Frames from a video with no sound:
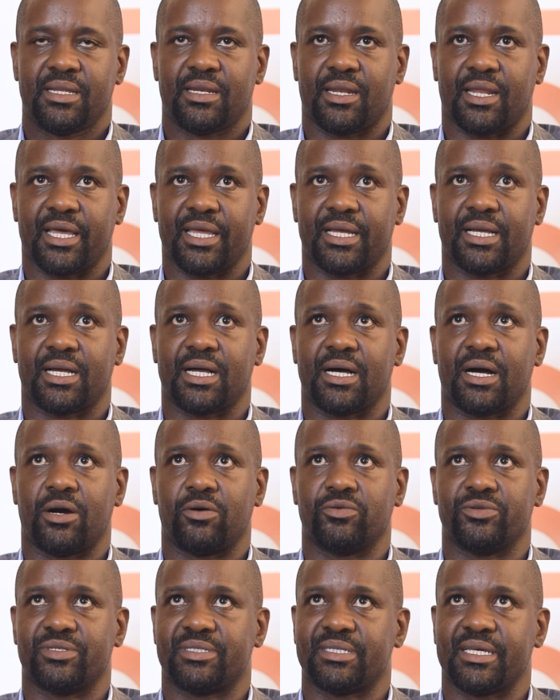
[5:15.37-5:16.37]
Like I
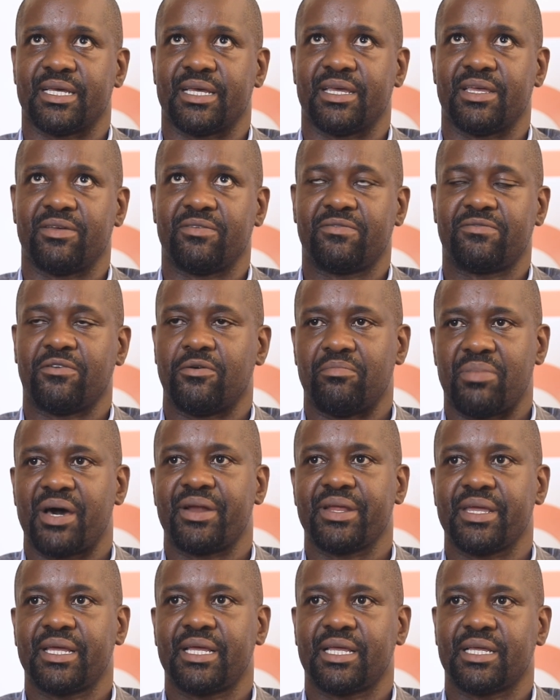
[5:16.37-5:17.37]
would say for
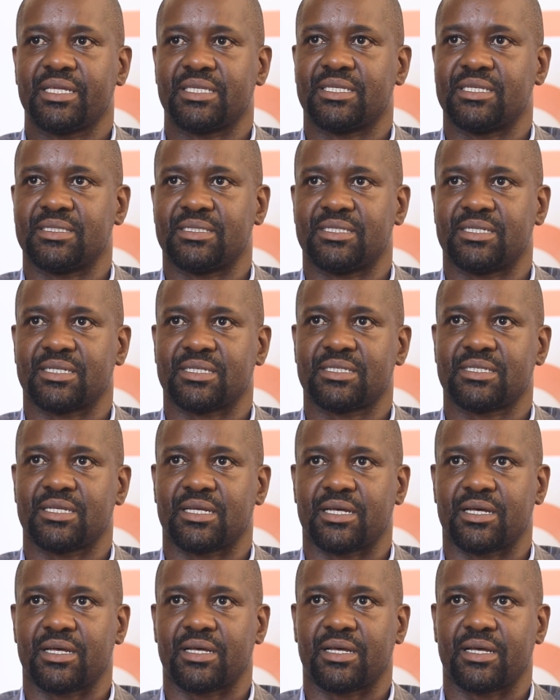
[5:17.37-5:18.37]
Barrick, it is just
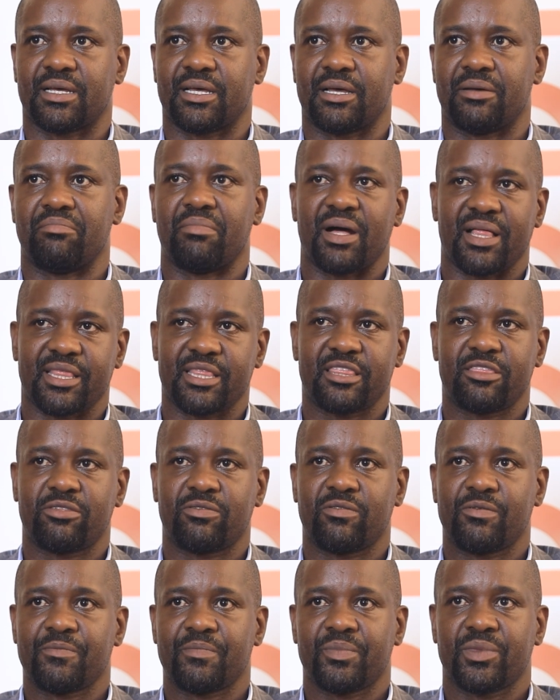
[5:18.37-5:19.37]
a month
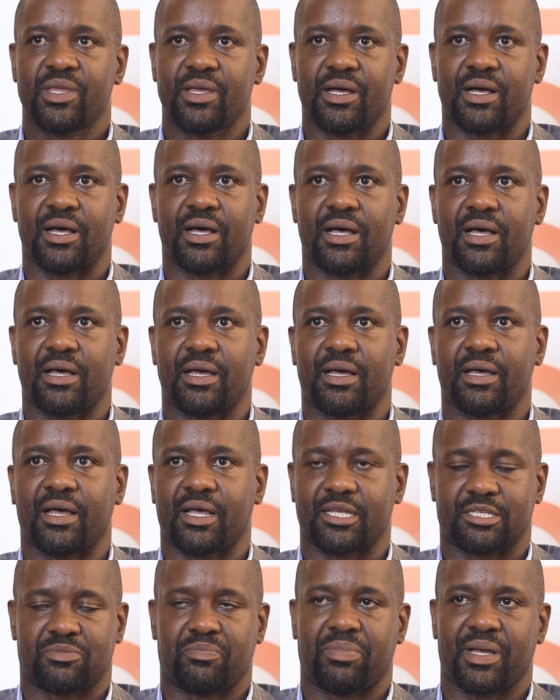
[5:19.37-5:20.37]

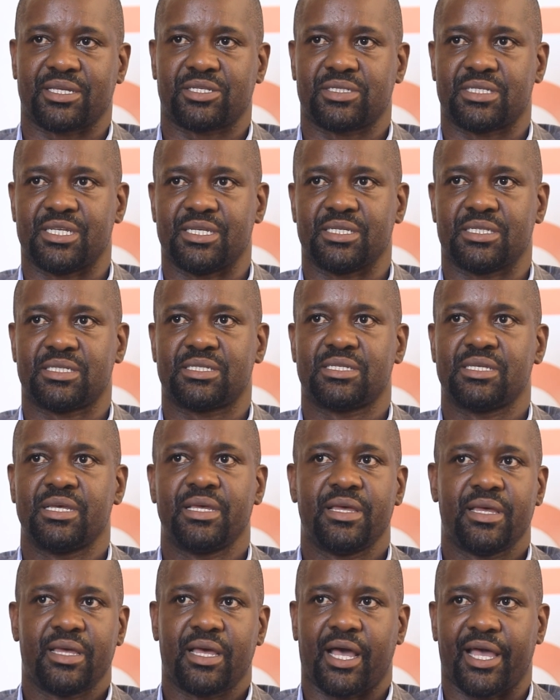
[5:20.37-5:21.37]
has passed since
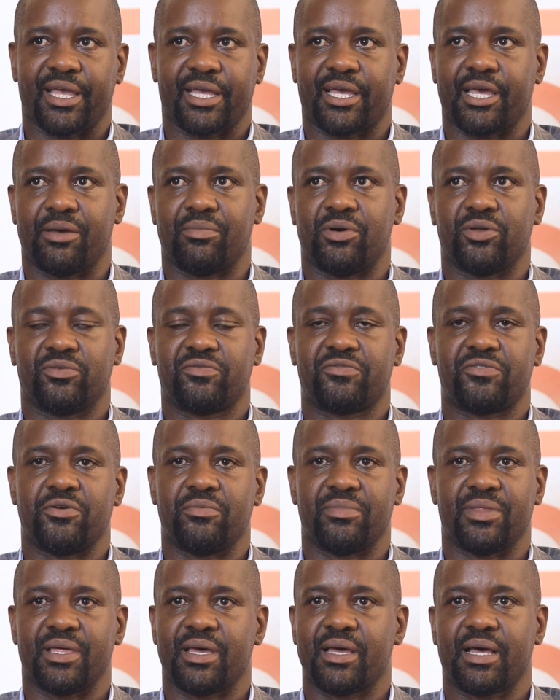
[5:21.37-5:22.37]
I came out
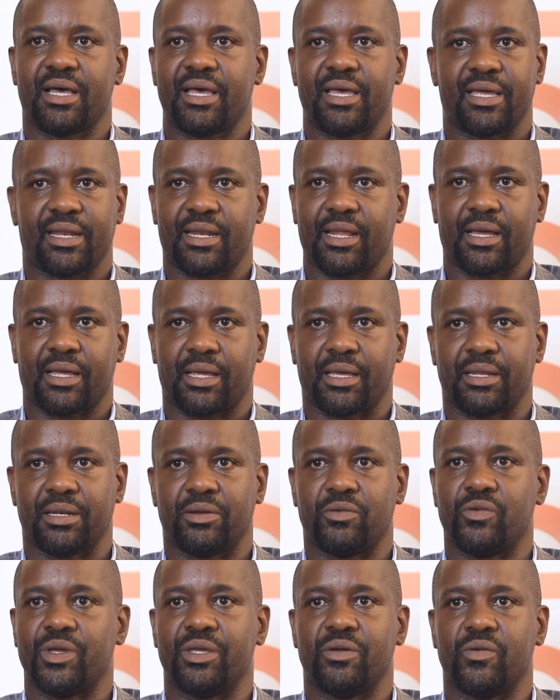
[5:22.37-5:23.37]
from there,
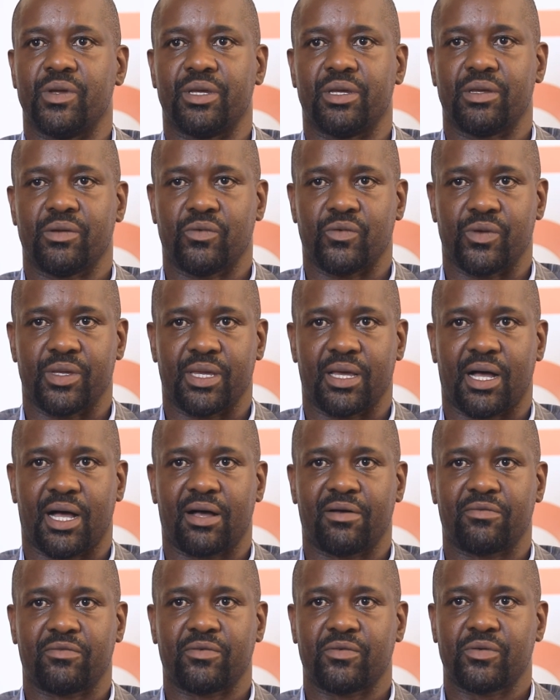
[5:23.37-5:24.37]
and we
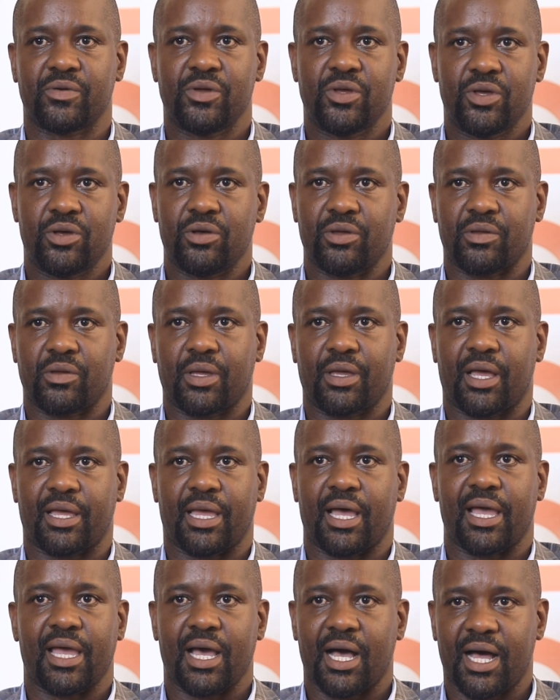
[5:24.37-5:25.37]
have,
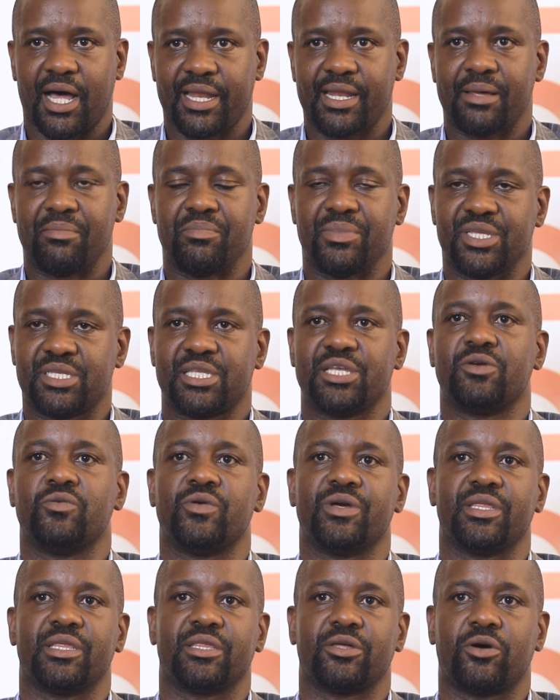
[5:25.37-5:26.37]
I had a meeting
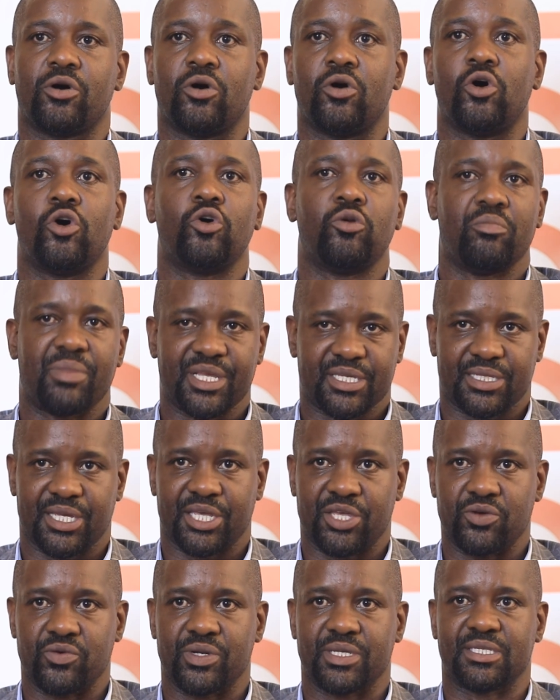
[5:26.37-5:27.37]
with all my
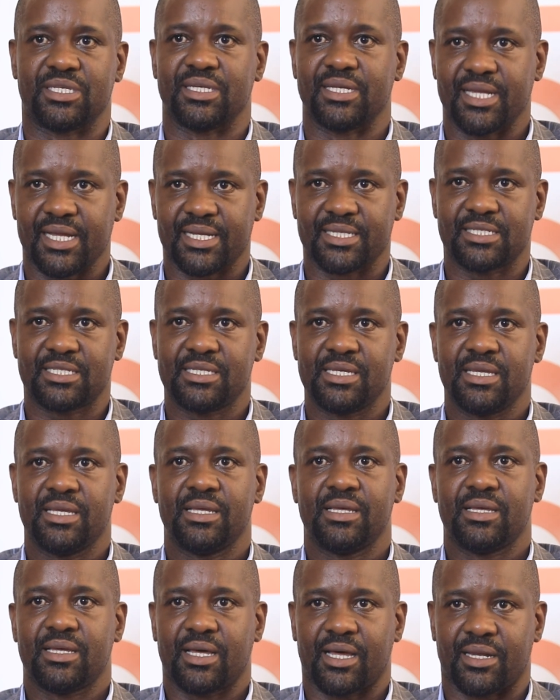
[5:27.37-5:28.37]
security guards
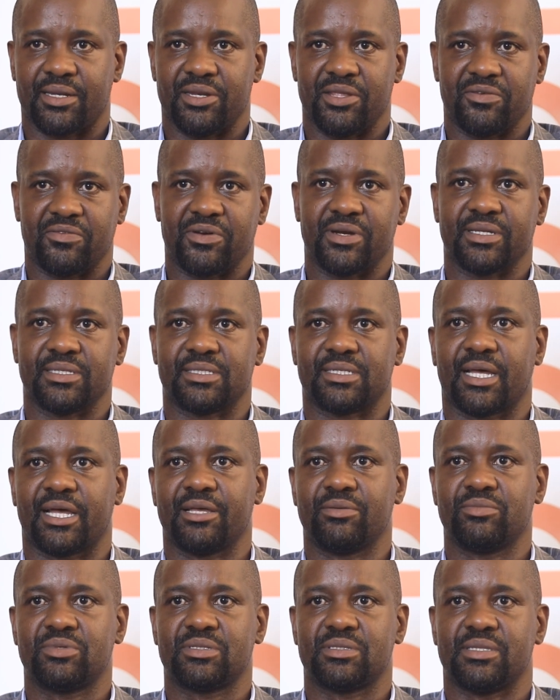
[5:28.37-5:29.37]
at different
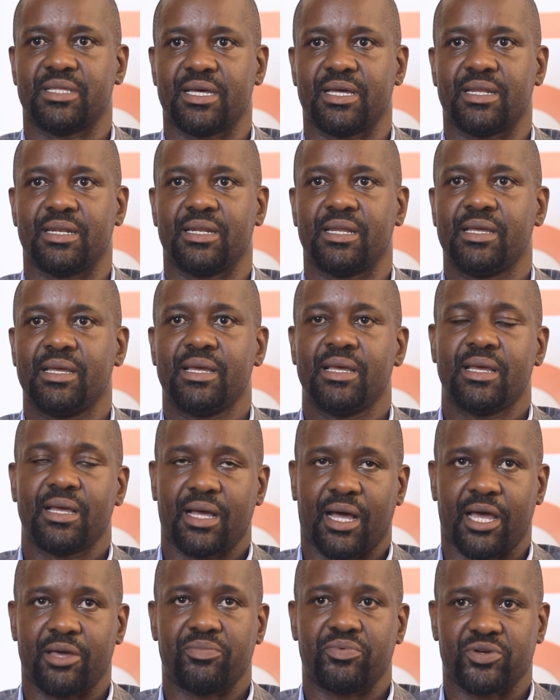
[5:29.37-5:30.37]
times. Then
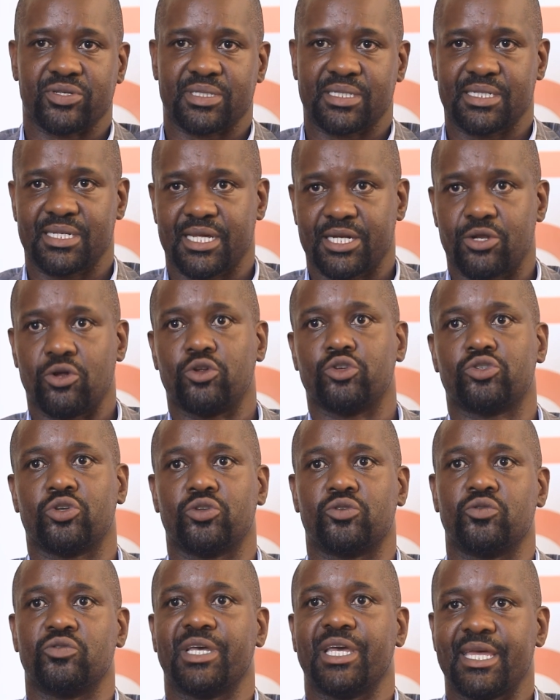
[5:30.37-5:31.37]
I proceeded also
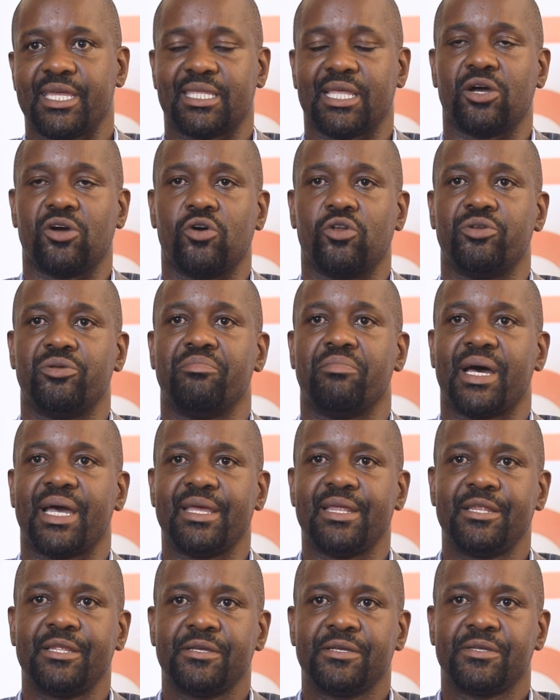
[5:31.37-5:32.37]
to Gator Gold
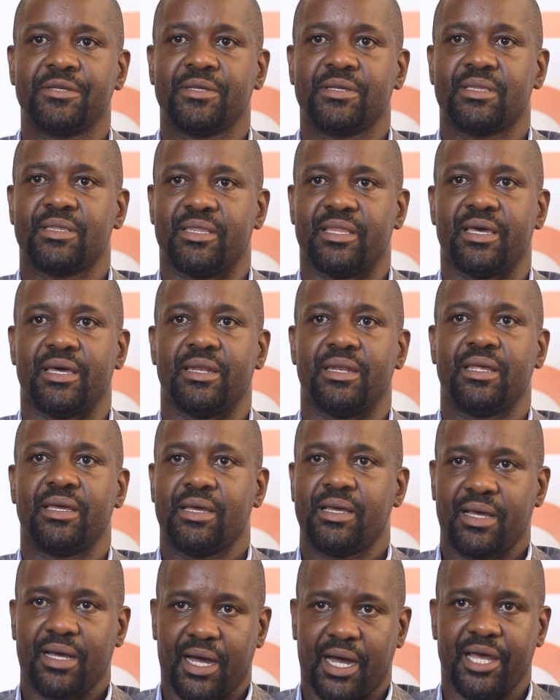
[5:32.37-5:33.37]
Mine. Then
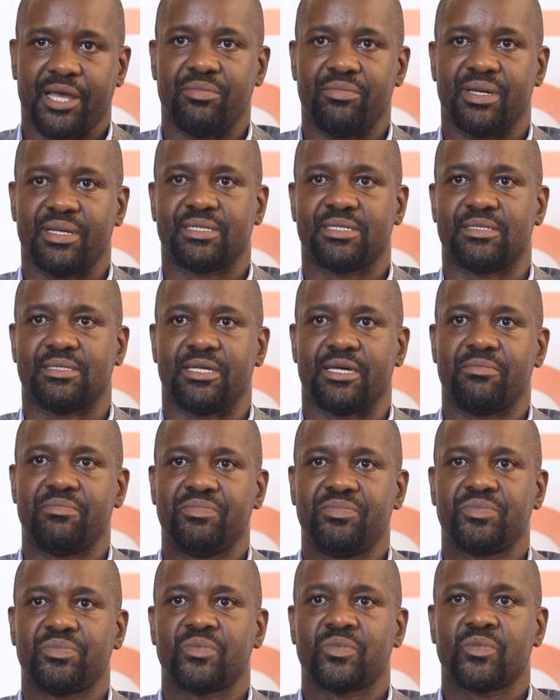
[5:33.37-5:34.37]
I met them.